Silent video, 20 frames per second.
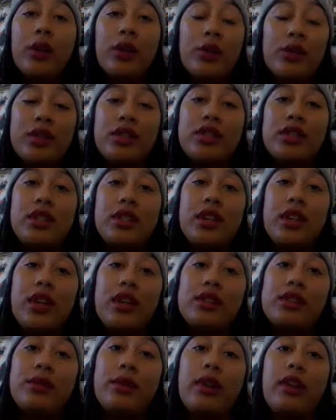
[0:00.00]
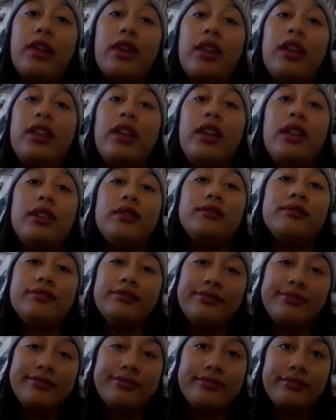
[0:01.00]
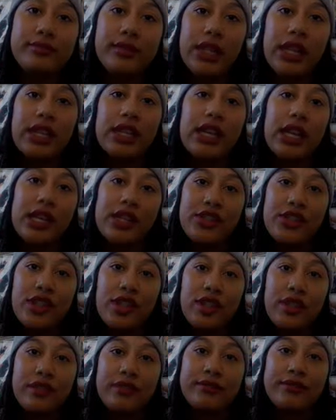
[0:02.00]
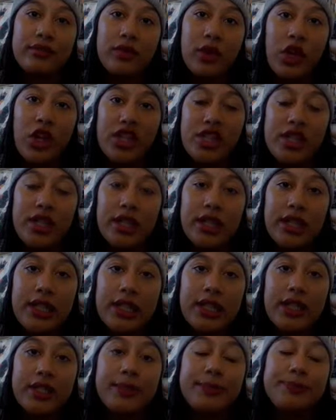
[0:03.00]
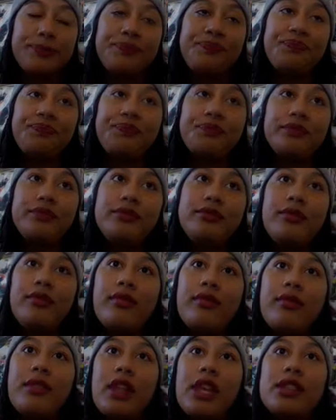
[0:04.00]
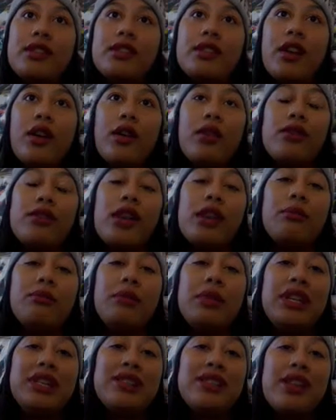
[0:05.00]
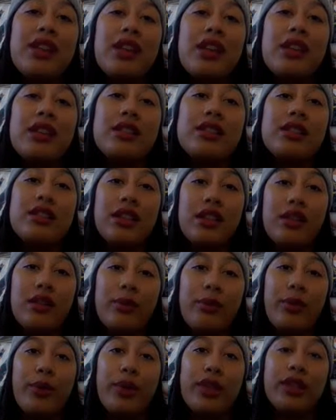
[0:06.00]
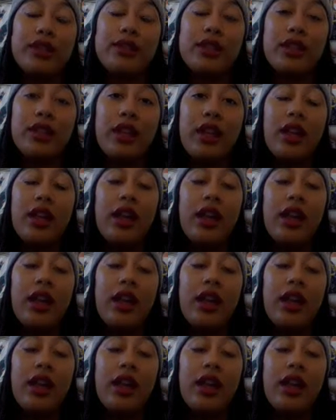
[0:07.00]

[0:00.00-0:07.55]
Austin as well, and then he crashed in Argentina. So that means 0 points.